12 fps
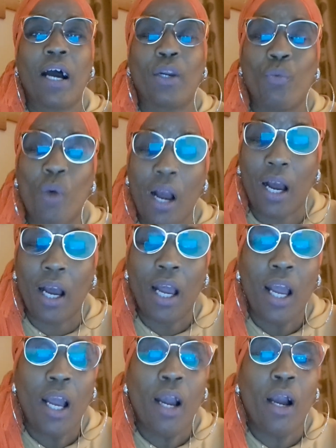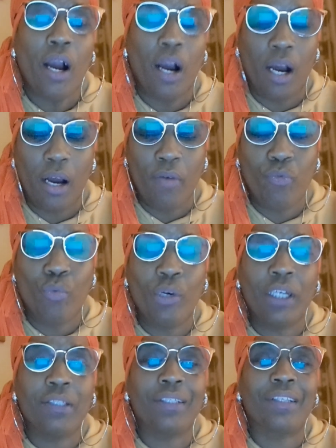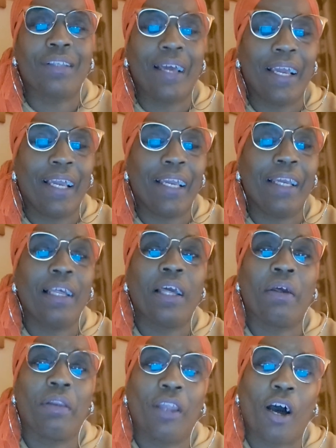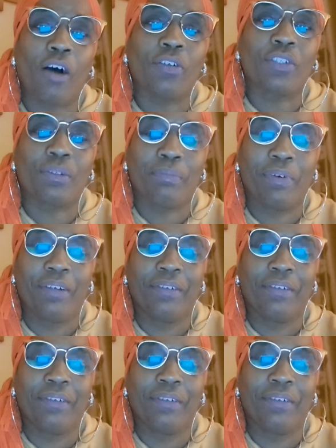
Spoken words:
Ottawa, of which they lost.